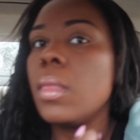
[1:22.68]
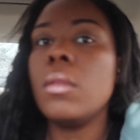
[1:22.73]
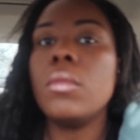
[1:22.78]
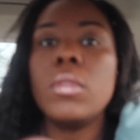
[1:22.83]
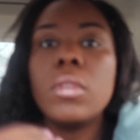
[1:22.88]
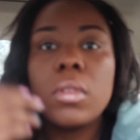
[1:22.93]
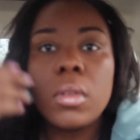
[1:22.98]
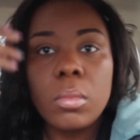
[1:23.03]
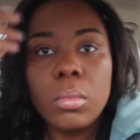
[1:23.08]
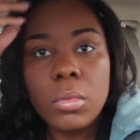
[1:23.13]

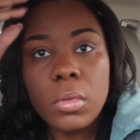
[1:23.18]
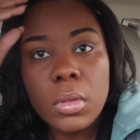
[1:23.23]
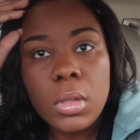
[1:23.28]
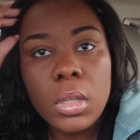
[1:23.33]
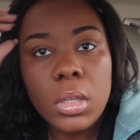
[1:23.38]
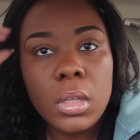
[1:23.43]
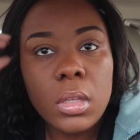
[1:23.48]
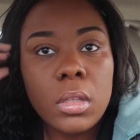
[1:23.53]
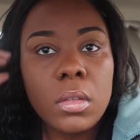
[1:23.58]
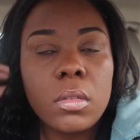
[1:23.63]
What's up, you
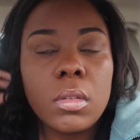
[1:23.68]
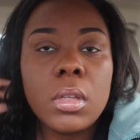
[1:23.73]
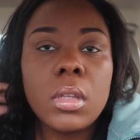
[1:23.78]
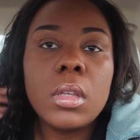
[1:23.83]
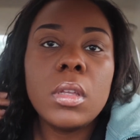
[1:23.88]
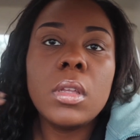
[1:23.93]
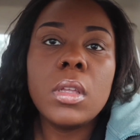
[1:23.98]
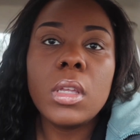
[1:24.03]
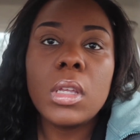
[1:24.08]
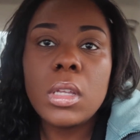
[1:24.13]
guys?
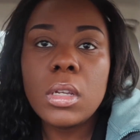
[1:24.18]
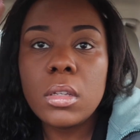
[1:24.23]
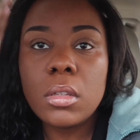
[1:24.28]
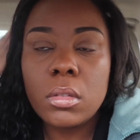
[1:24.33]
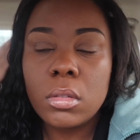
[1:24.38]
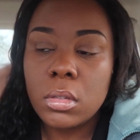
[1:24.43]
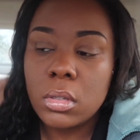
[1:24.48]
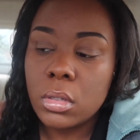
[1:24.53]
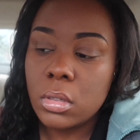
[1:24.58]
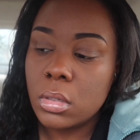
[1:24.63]
It
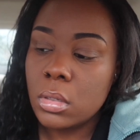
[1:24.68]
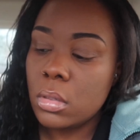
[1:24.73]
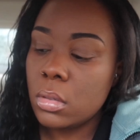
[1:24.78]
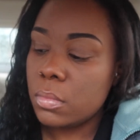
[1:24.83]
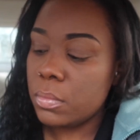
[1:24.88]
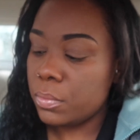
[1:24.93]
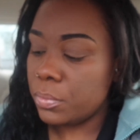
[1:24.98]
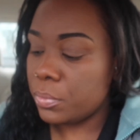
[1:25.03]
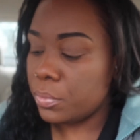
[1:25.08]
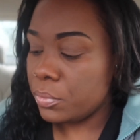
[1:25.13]
is
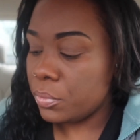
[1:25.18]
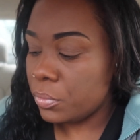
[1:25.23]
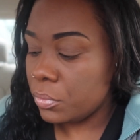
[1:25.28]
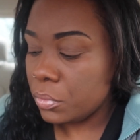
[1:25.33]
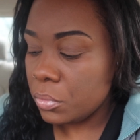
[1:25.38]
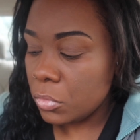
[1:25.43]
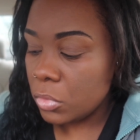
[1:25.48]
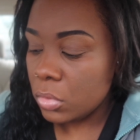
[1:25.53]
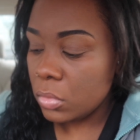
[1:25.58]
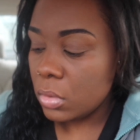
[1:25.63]
um
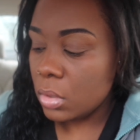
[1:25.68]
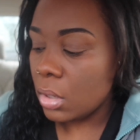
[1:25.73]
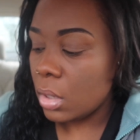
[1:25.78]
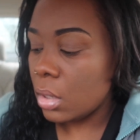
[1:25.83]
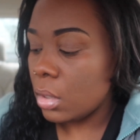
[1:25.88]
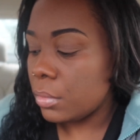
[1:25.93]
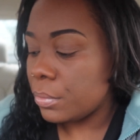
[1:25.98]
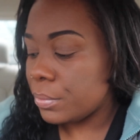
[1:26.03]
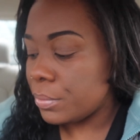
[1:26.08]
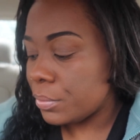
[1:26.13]
what's
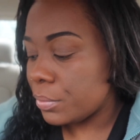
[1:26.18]
today?